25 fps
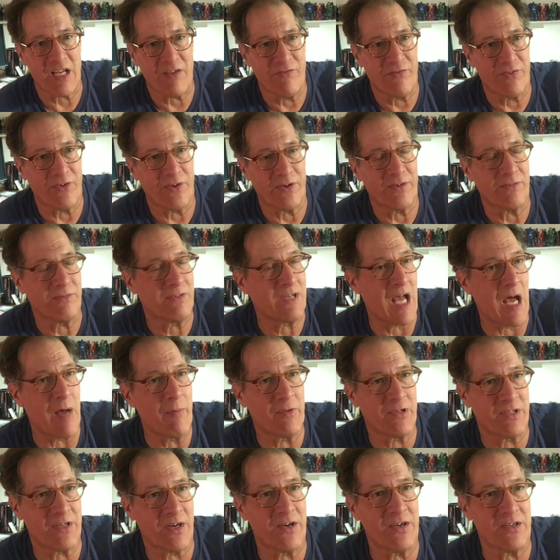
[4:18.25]
for
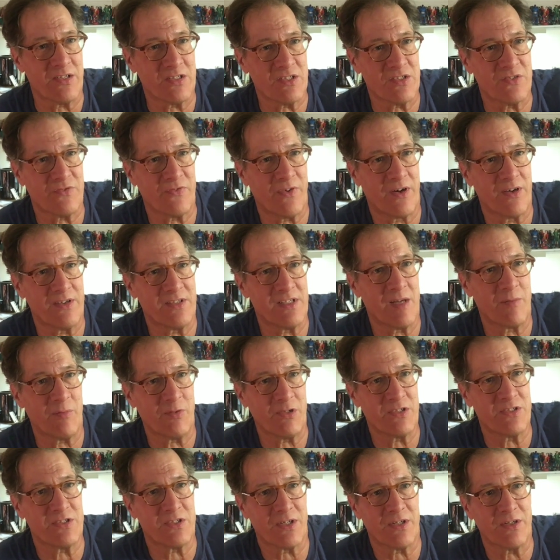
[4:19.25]
comic artists as far as I'm
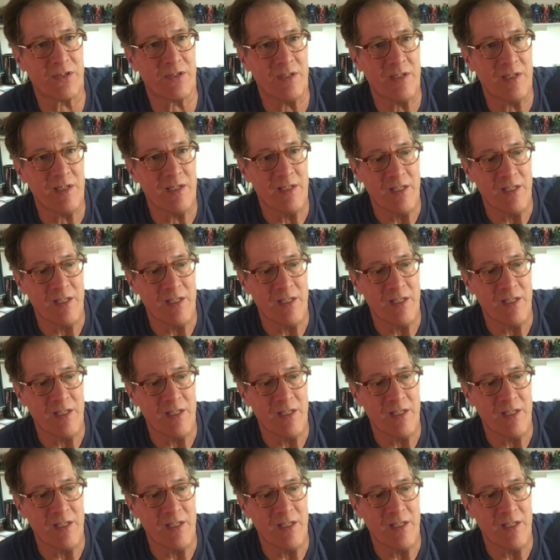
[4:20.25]
concerned.